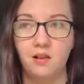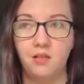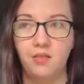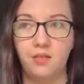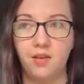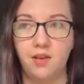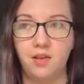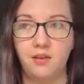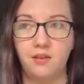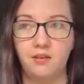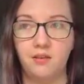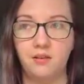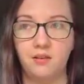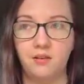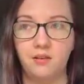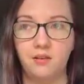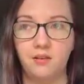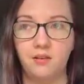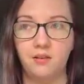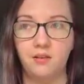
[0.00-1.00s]

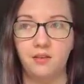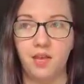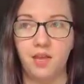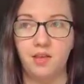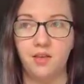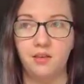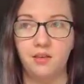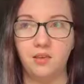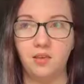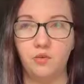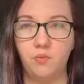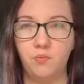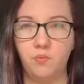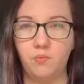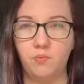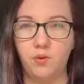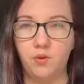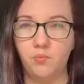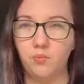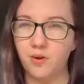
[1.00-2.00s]
then like you
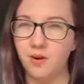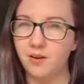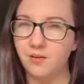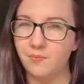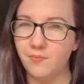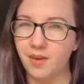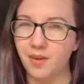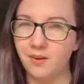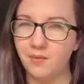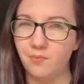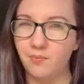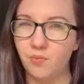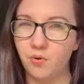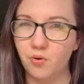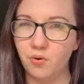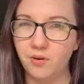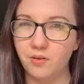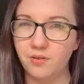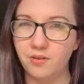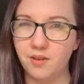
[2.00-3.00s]
want to make
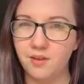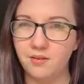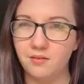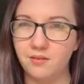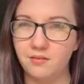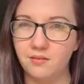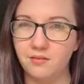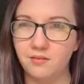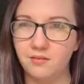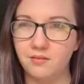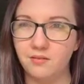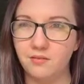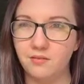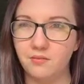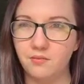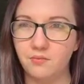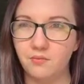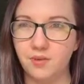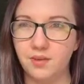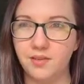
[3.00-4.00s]
more than,
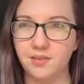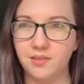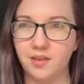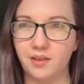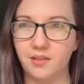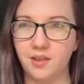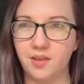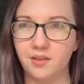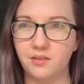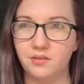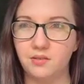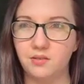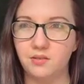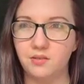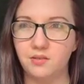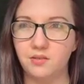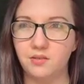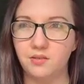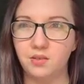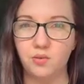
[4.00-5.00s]
what is that, like
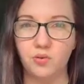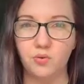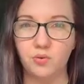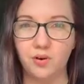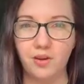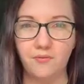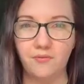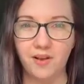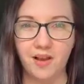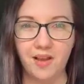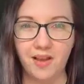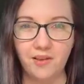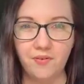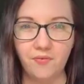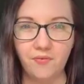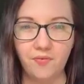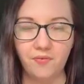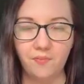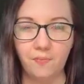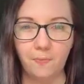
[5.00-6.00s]

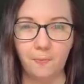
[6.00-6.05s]
225,